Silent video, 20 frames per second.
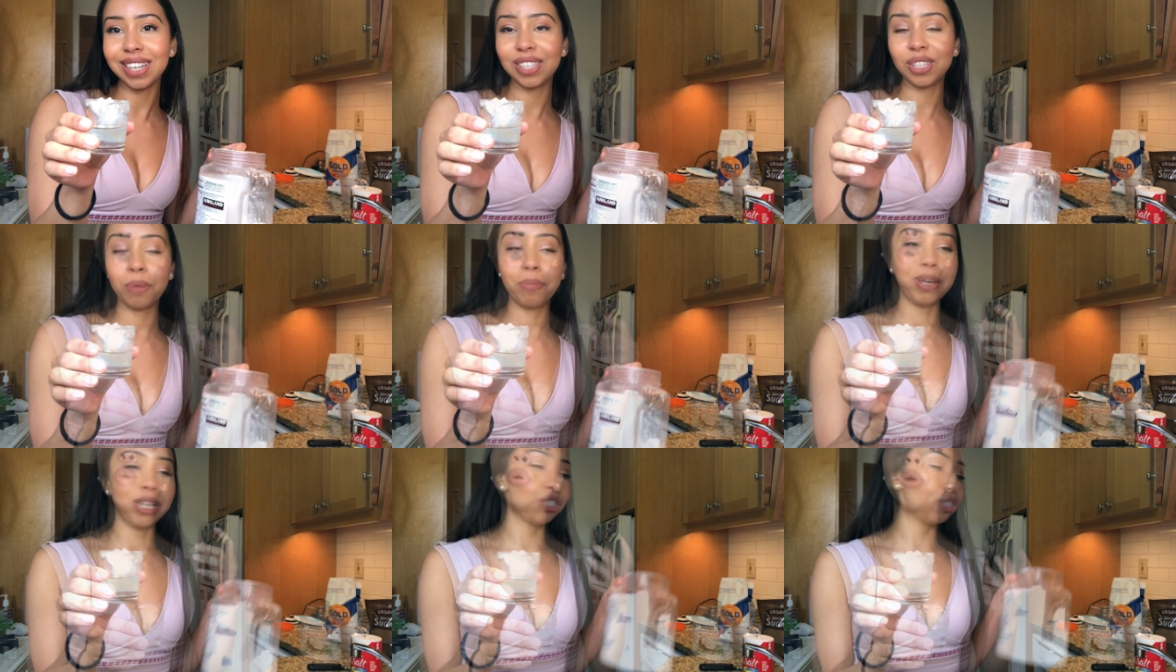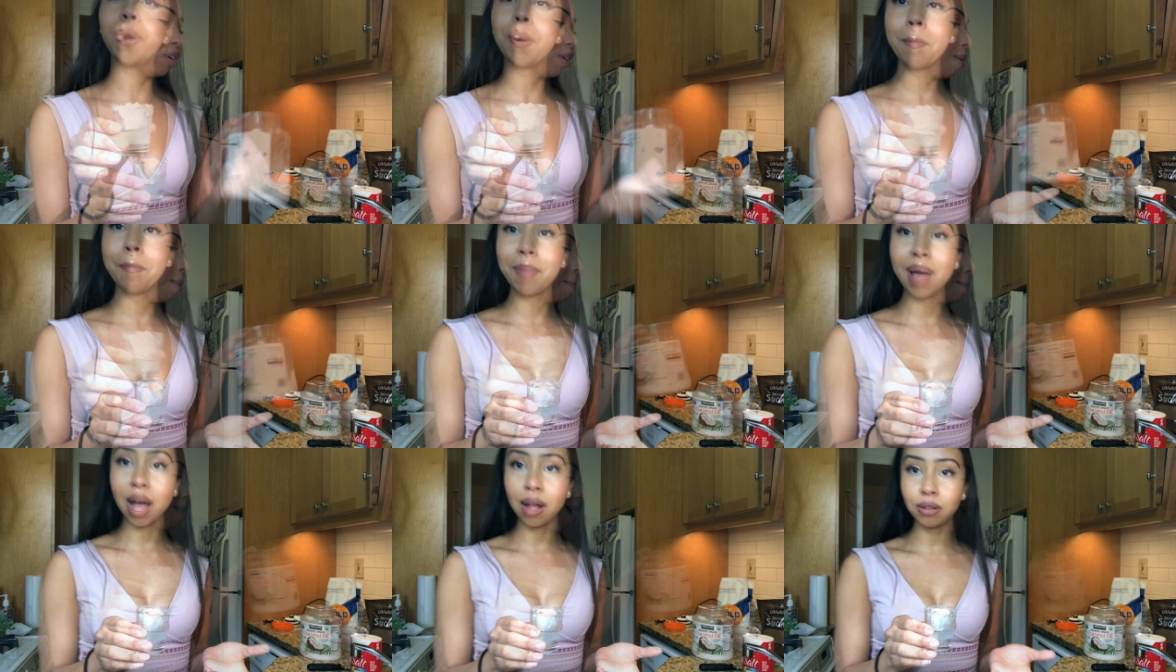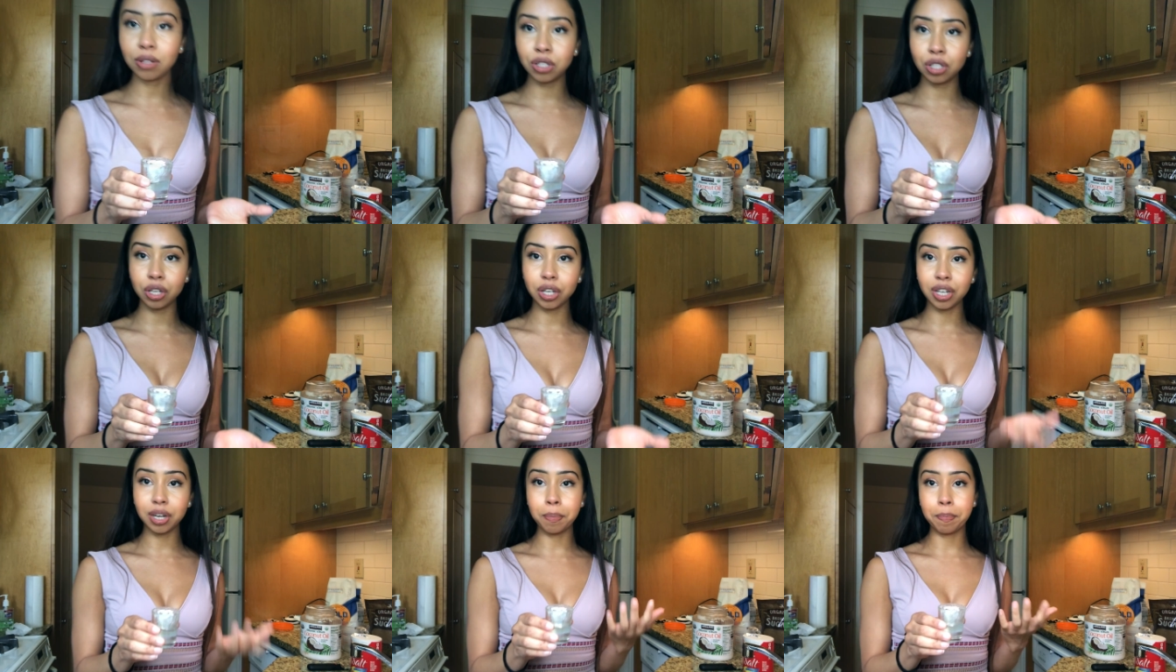So make sure you
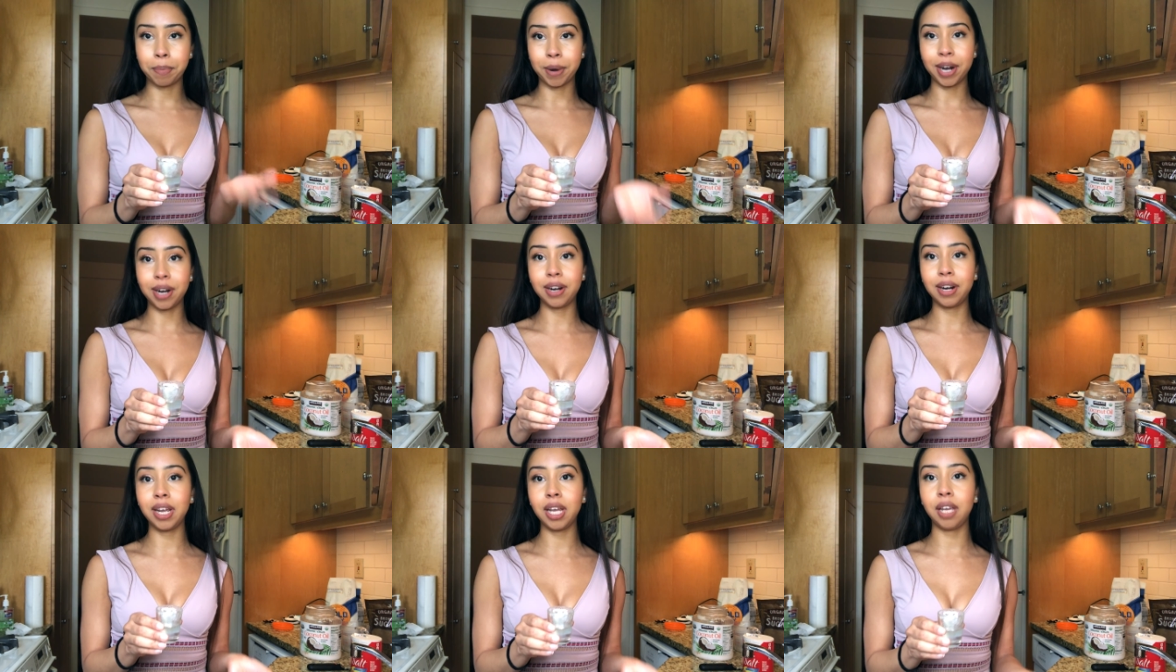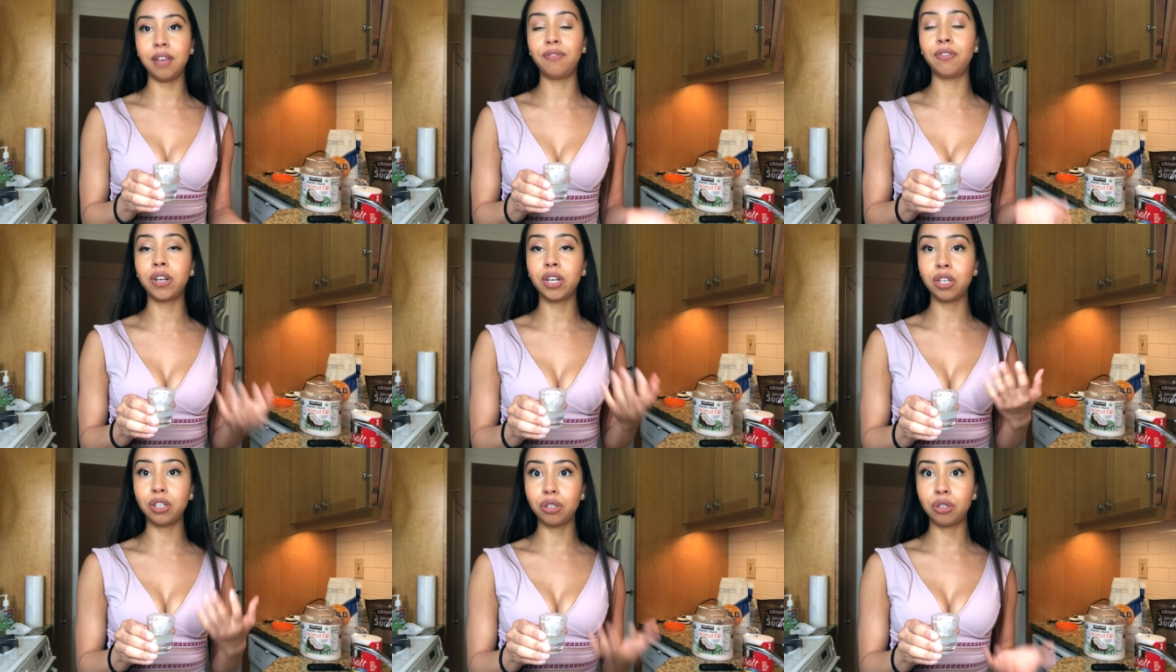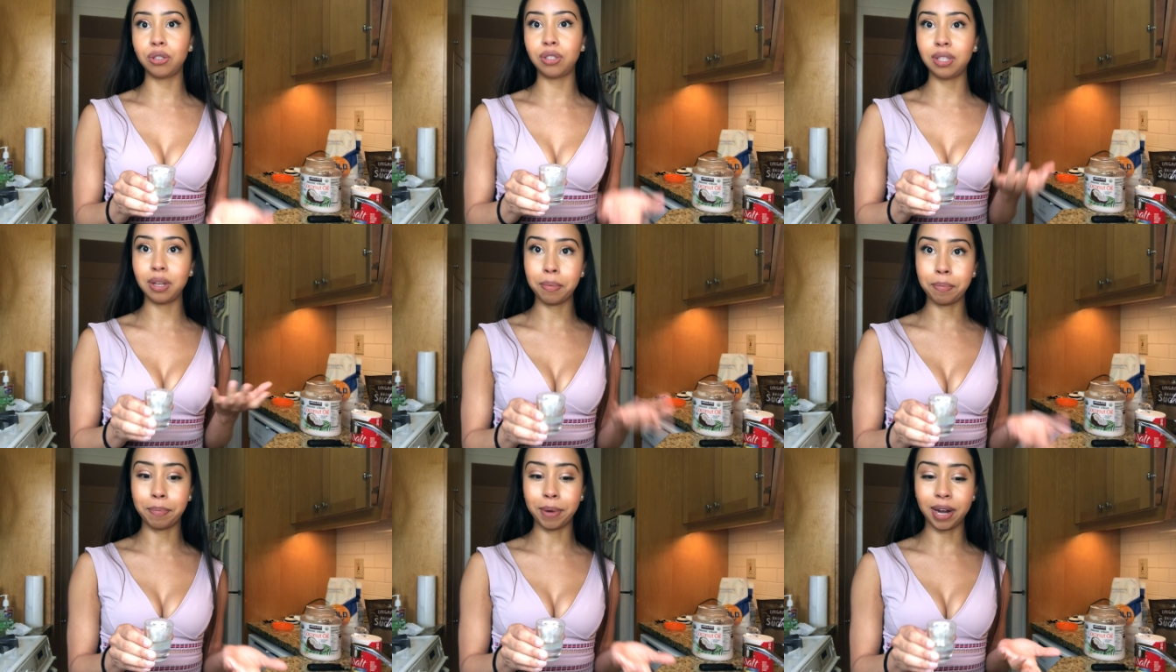melt your butter if you're
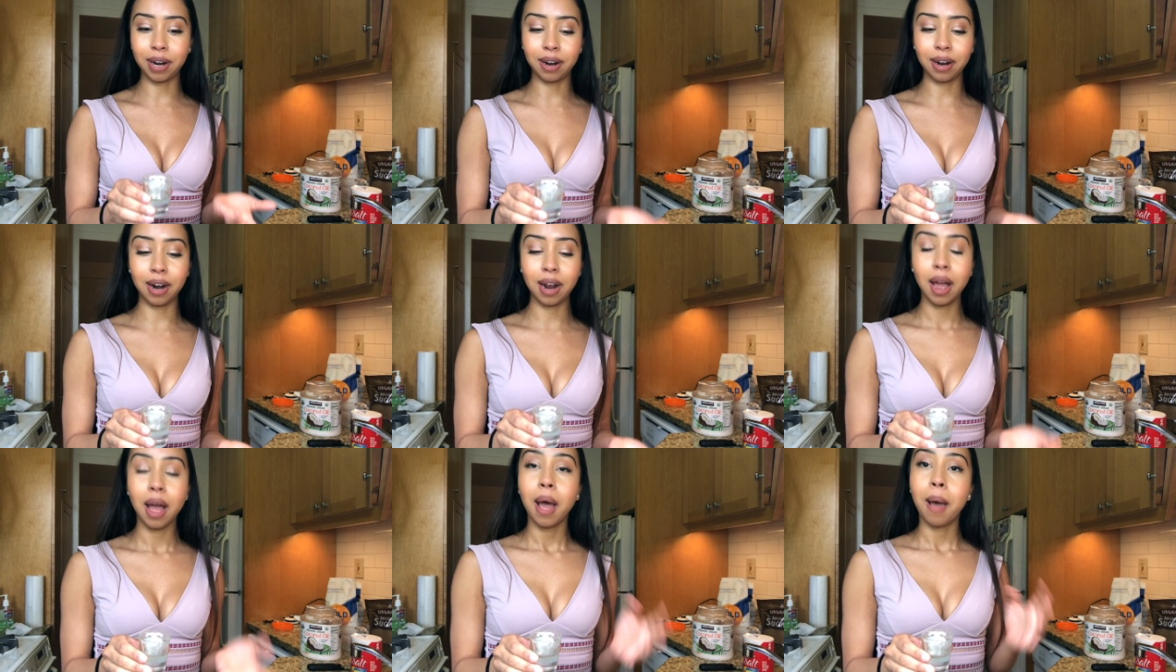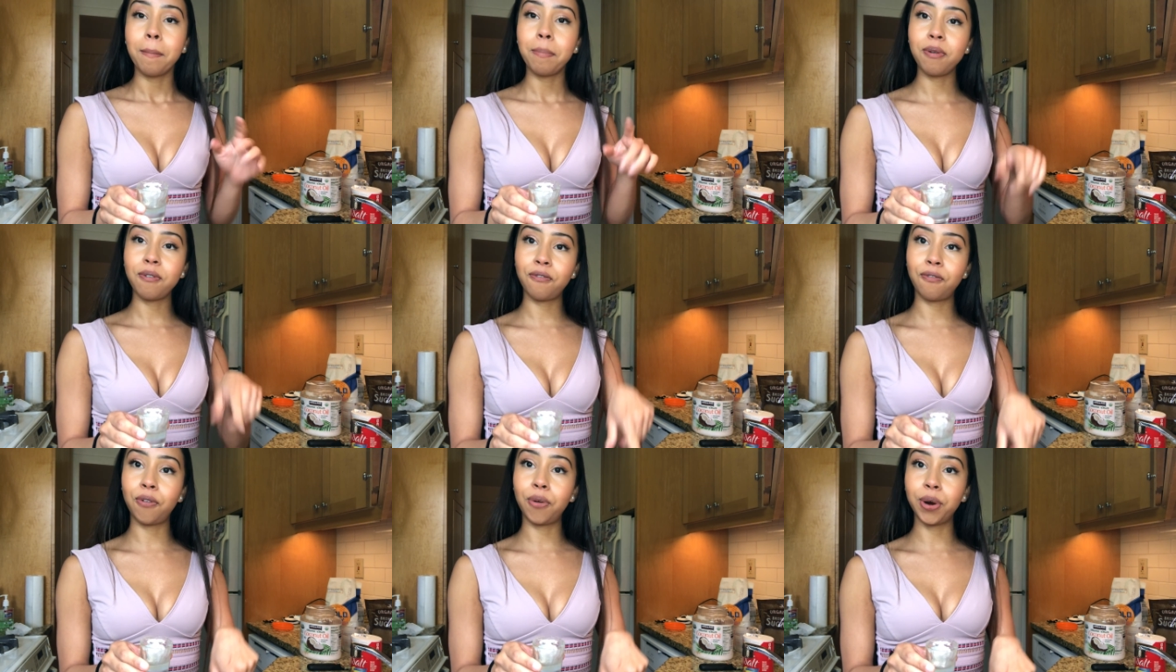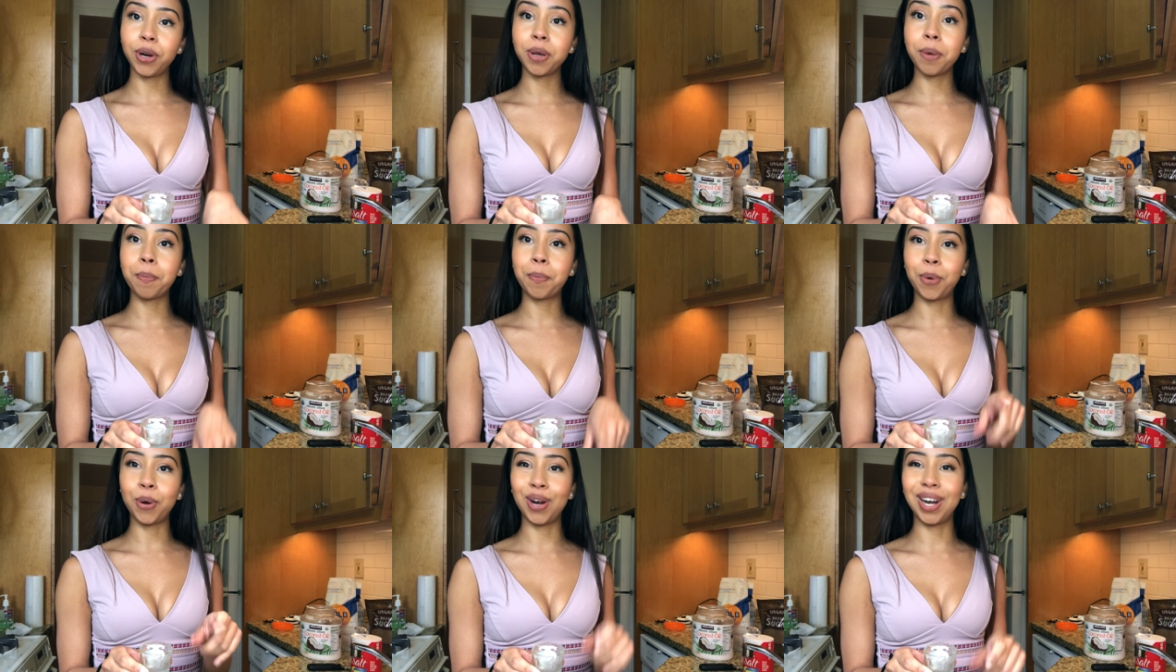using butter before
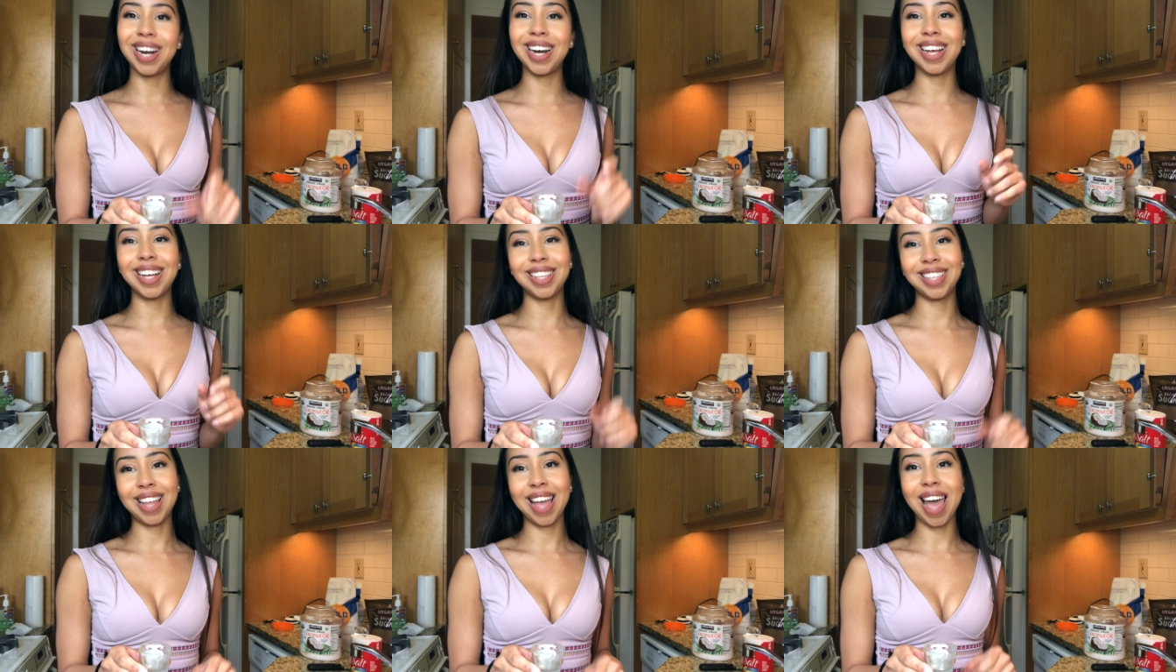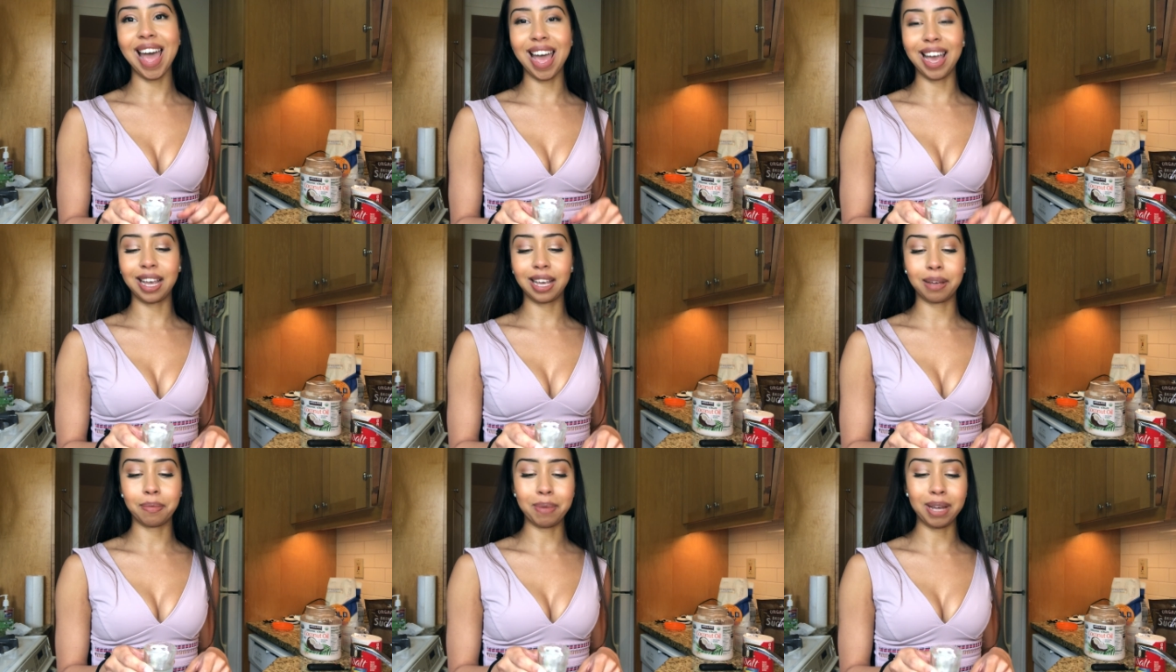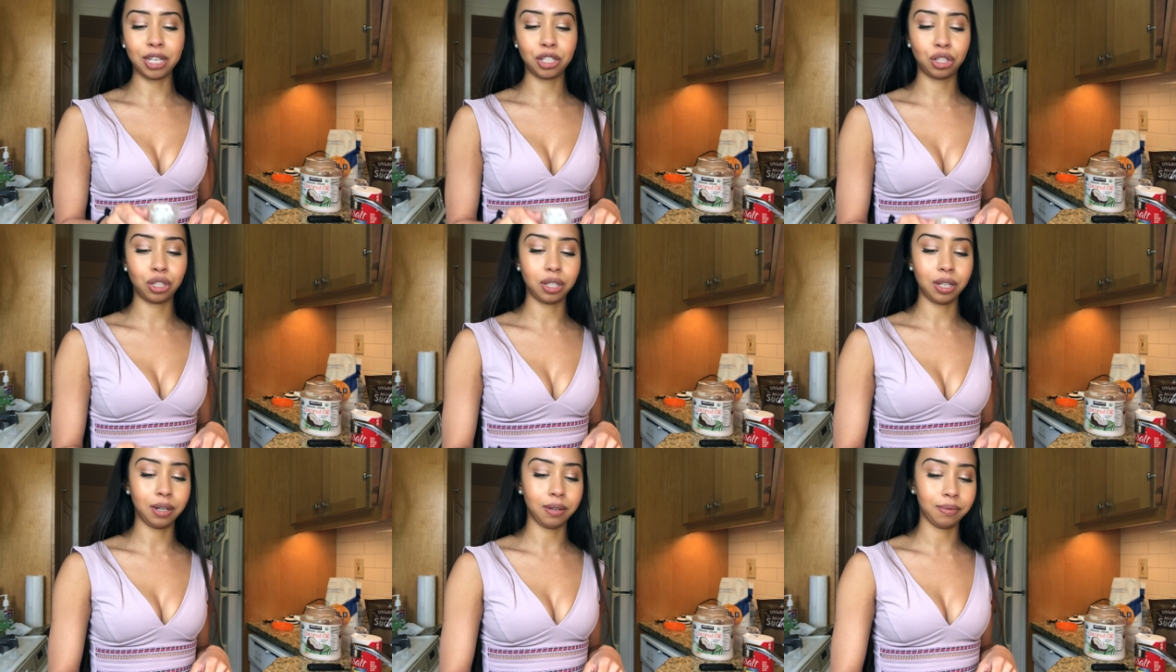you put it in the egg
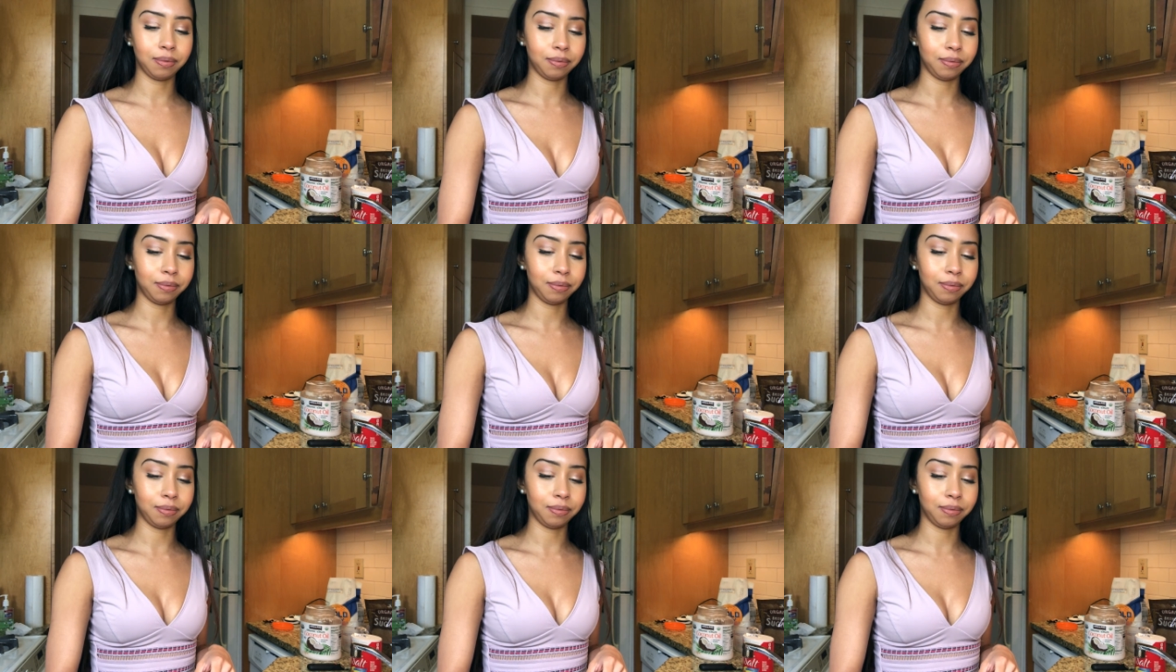mixture.